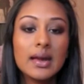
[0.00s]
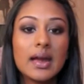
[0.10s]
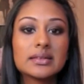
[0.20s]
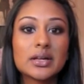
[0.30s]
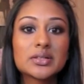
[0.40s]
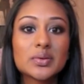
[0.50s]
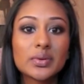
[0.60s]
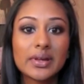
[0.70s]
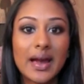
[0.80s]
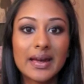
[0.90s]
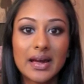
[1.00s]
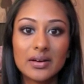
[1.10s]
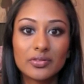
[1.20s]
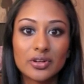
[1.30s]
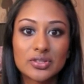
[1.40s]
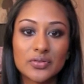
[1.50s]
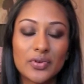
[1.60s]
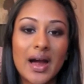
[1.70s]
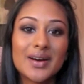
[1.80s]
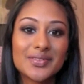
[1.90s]
It's also really high coverage, so if
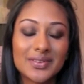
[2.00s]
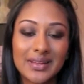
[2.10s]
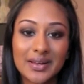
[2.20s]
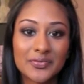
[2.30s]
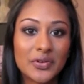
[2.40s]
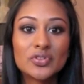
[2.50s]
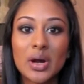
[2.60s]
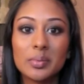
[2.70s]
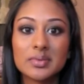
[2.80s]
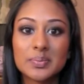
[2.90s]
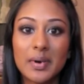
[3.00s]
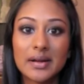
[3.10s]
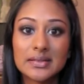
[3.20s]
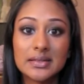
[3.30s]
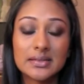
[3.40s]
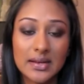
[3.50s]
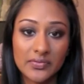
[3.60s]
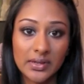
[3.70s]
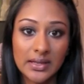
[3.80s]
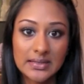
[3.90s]
you have like a few trouble spots, this
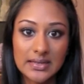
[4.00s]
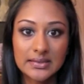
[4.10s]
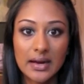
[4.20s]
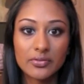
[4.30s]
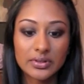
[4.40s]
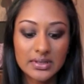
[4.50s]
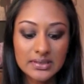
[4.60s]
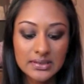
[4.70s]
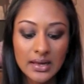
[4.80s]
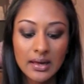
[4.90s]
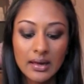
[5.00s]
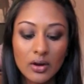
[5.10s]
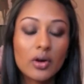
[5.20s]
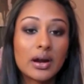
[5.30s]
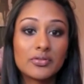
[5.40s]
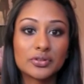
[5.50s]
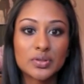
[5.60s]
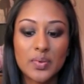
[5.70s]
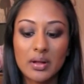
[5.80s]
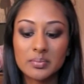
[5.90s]
definitely does cover this, or cover
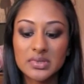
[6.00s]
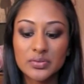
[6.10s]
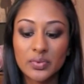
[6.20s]
those problems.